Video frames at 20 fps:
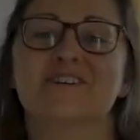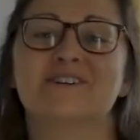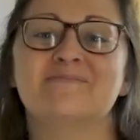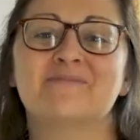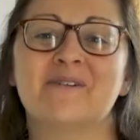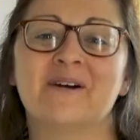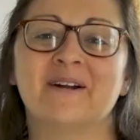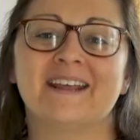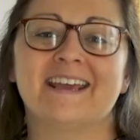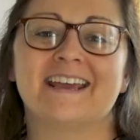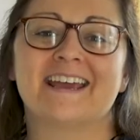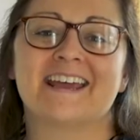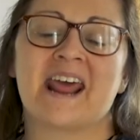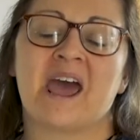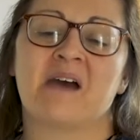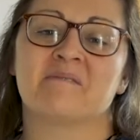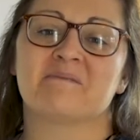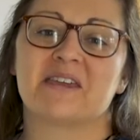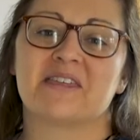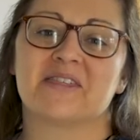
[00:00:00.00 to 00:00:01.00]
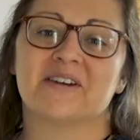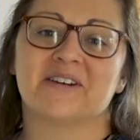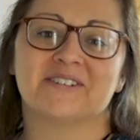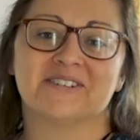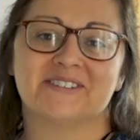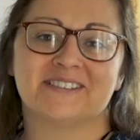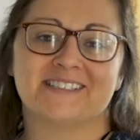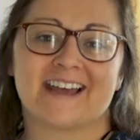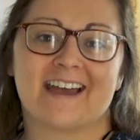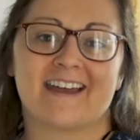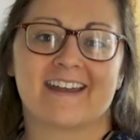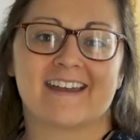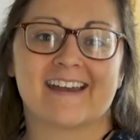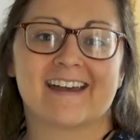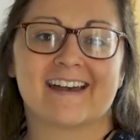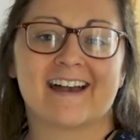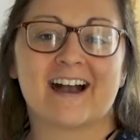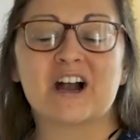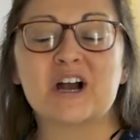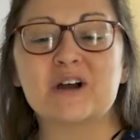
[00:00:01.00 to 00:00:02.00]
Good morning and happy Thursday.
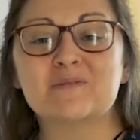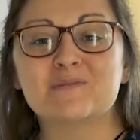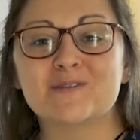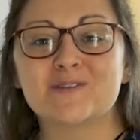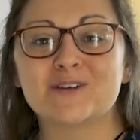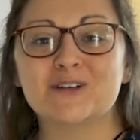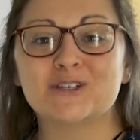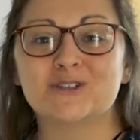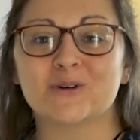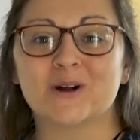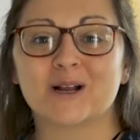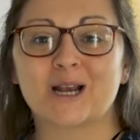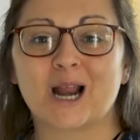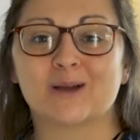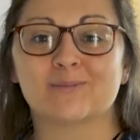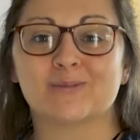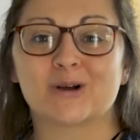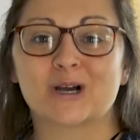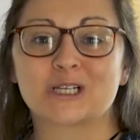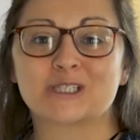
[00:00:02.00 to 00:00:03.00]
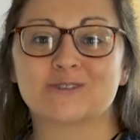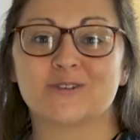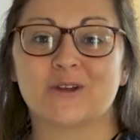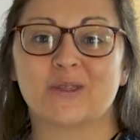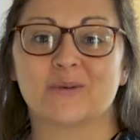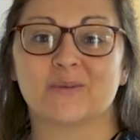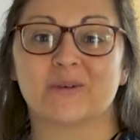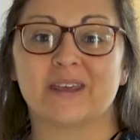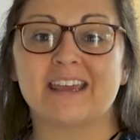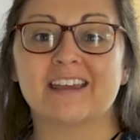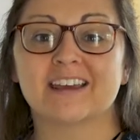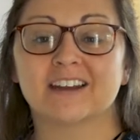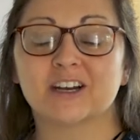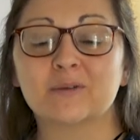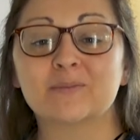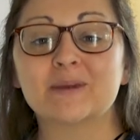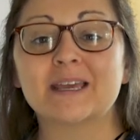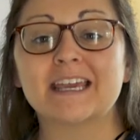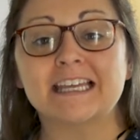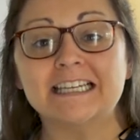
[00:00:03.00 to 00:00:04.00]
I hope you've enjoyed our books for the week and
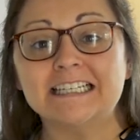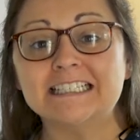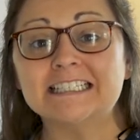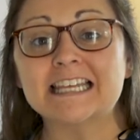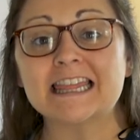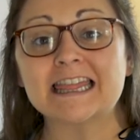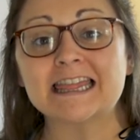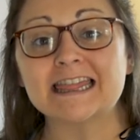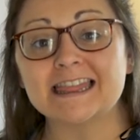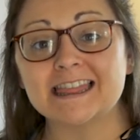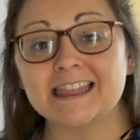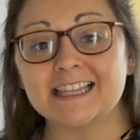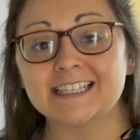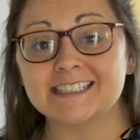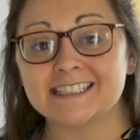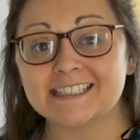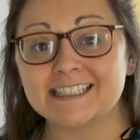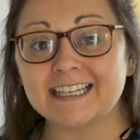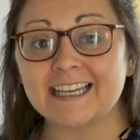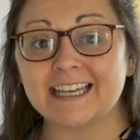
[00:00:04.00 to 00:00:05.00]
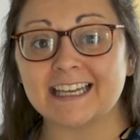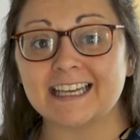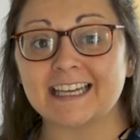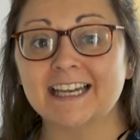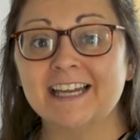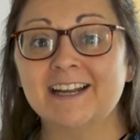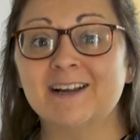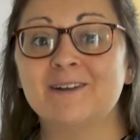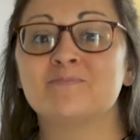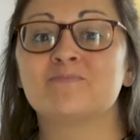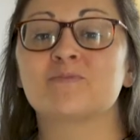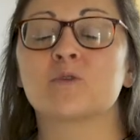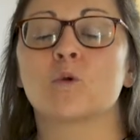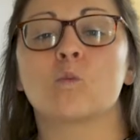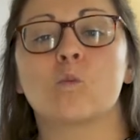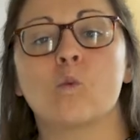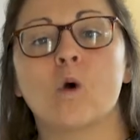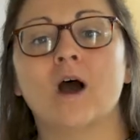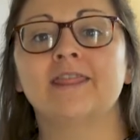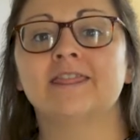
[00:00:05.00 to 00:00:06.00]
are beginning to see
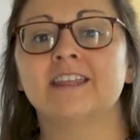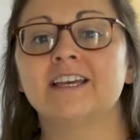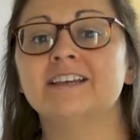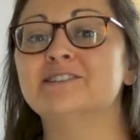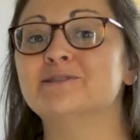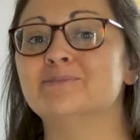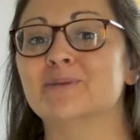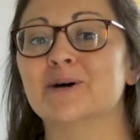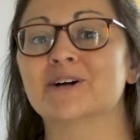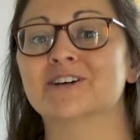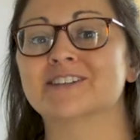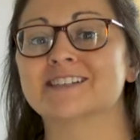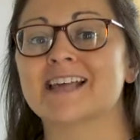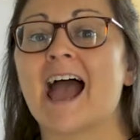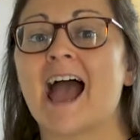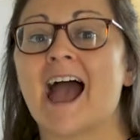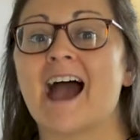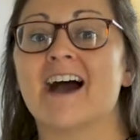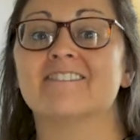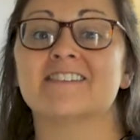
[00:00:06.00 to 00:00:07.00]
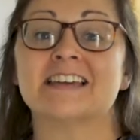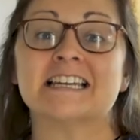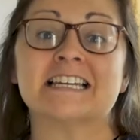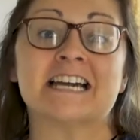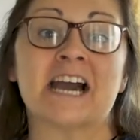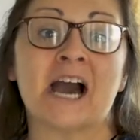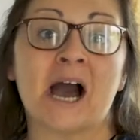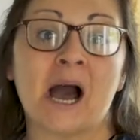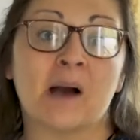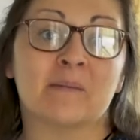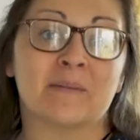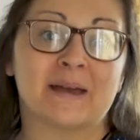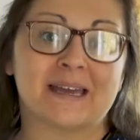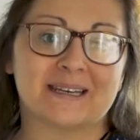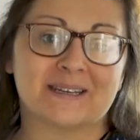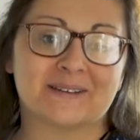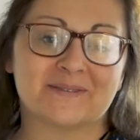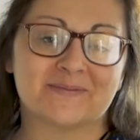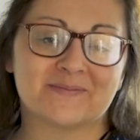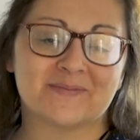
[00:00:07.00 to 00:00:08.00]
what these books have in
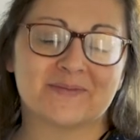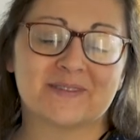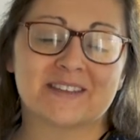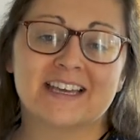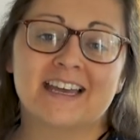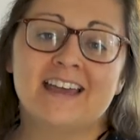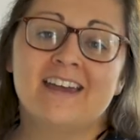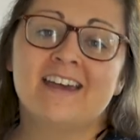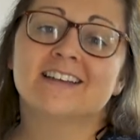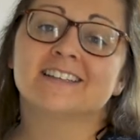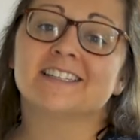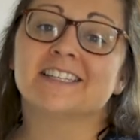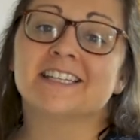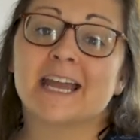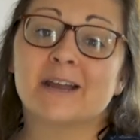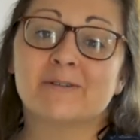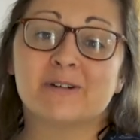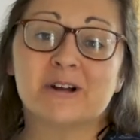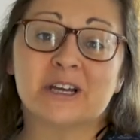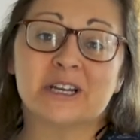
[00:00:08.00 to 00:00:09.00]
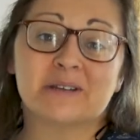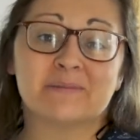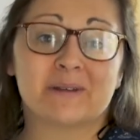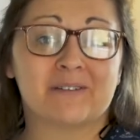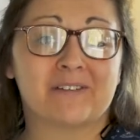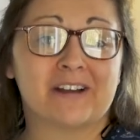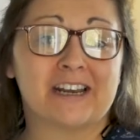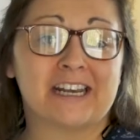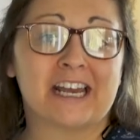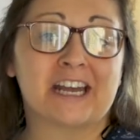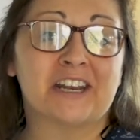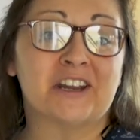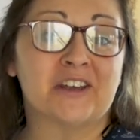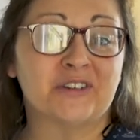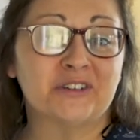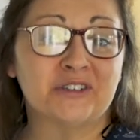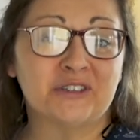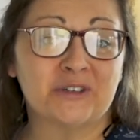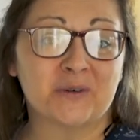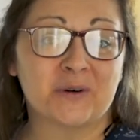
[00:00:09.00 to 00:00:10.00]
common. Today we're going to be reading
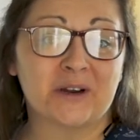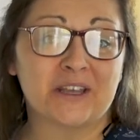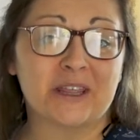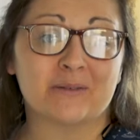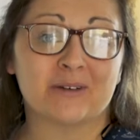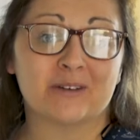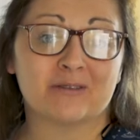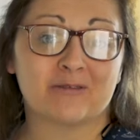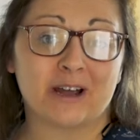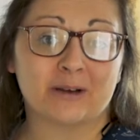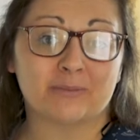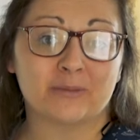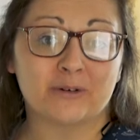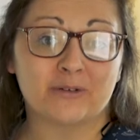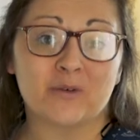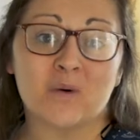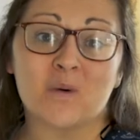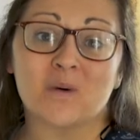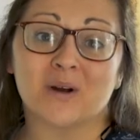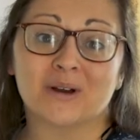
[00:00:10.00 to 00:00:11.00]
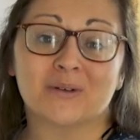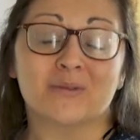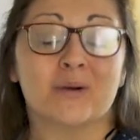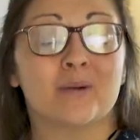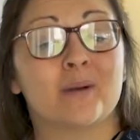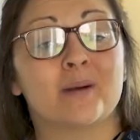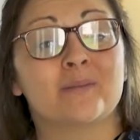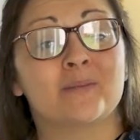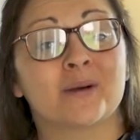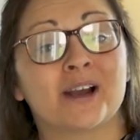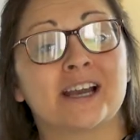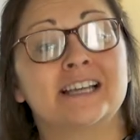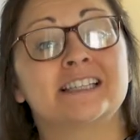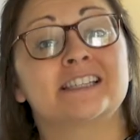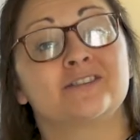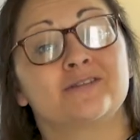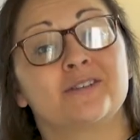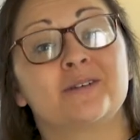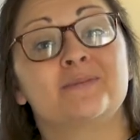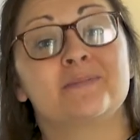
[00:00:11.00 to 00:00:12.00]
another story that we read before. Remember,
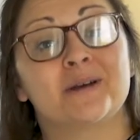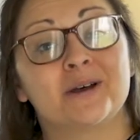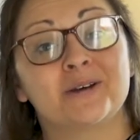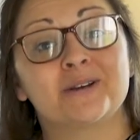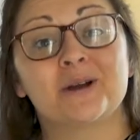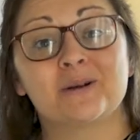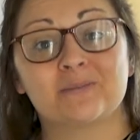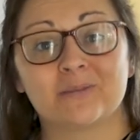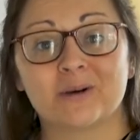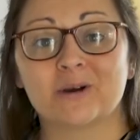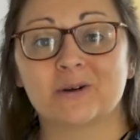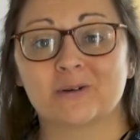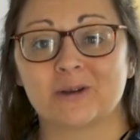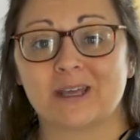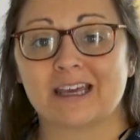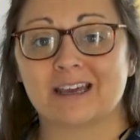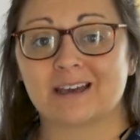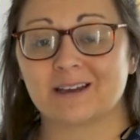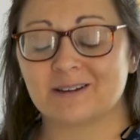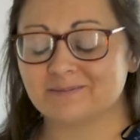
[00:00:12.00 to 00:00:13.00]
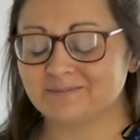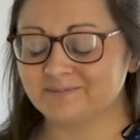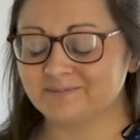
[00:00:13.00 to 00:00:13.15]
it's Familiar Book Week.